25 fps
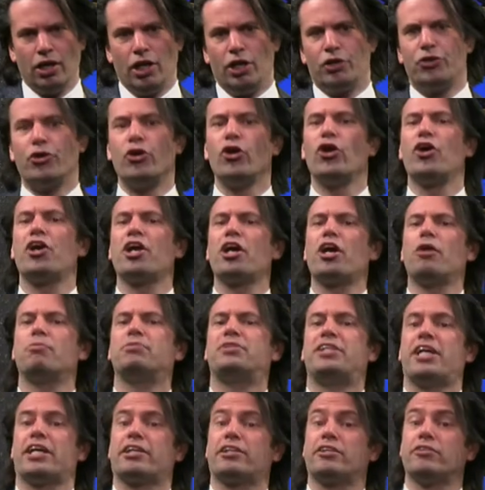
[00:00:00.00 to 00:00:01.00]
The learning
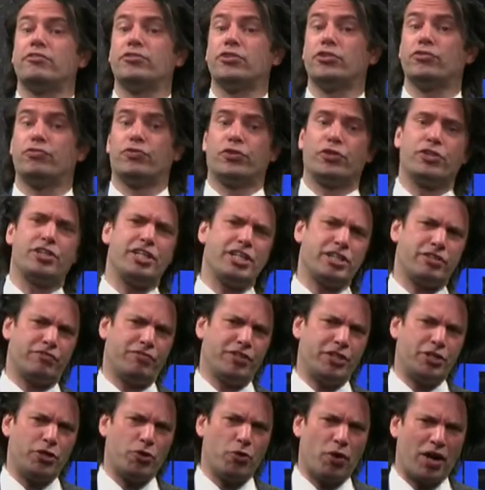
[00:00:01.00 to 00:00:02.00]
objectives for this
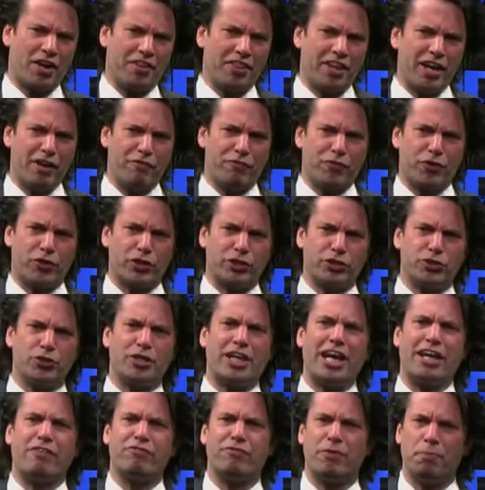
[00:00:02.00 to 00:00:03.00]
video are therefore to
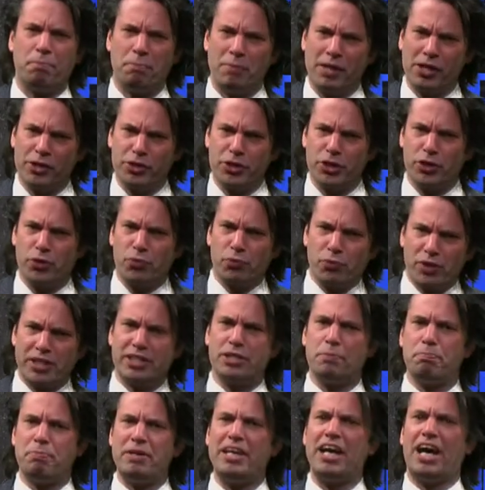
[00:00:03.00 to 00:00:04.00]
get familiar with
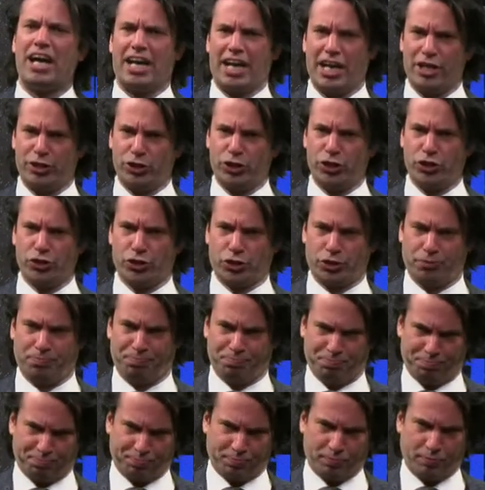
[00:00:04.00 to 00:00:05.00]
the PIN junction.
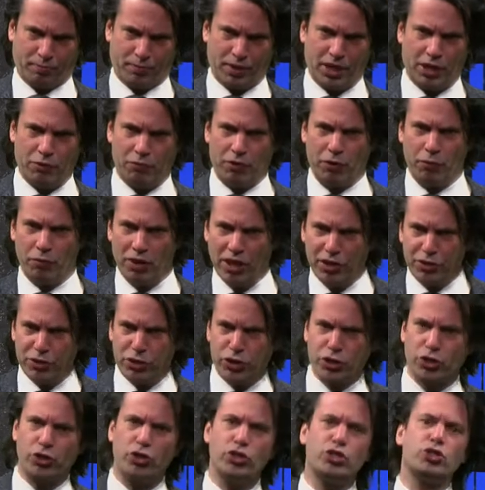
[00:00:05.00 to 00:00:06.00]
We will
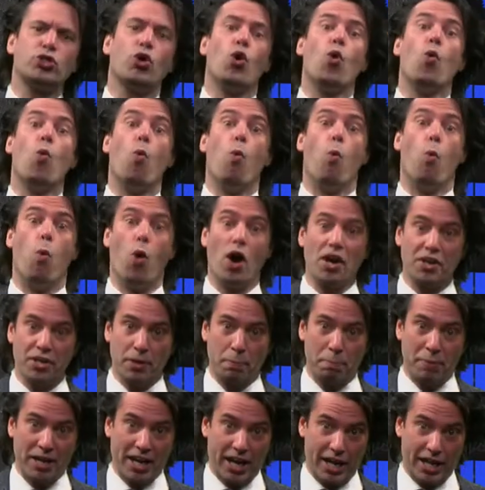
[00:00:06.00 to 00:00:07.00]
discuss what
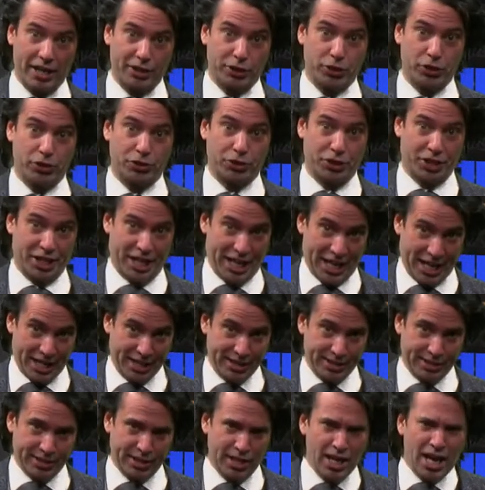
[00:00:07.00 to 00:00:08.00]
a PIN junction
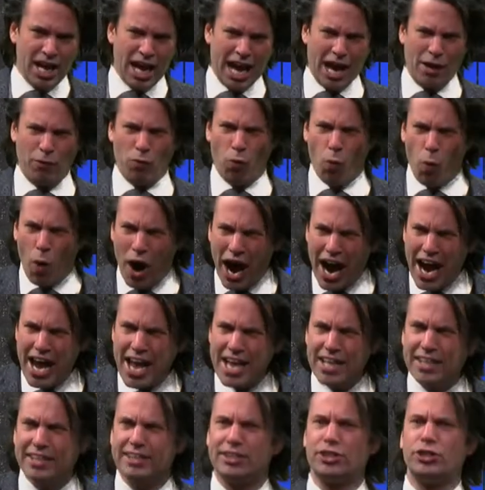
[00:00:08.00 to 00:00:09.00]
is and why
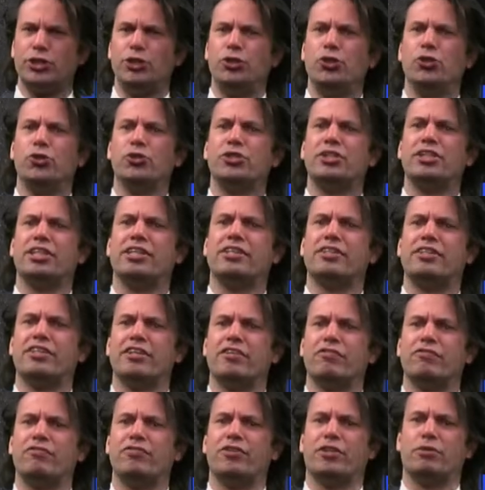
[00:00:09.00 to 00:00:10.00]
it's used in
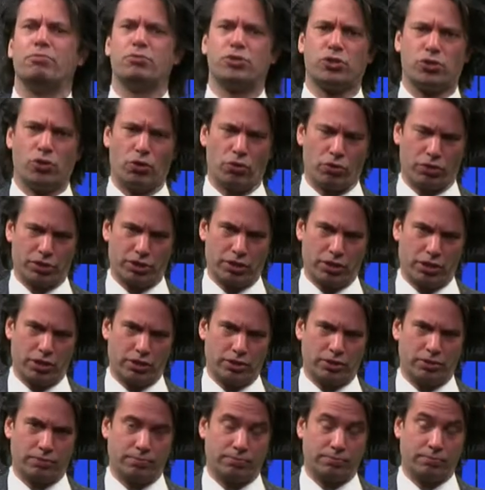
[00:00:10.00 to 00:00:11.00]
thin film solar
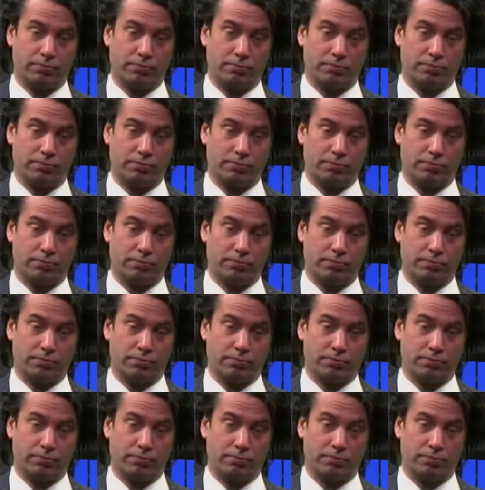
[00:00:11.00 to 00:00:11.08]
cells.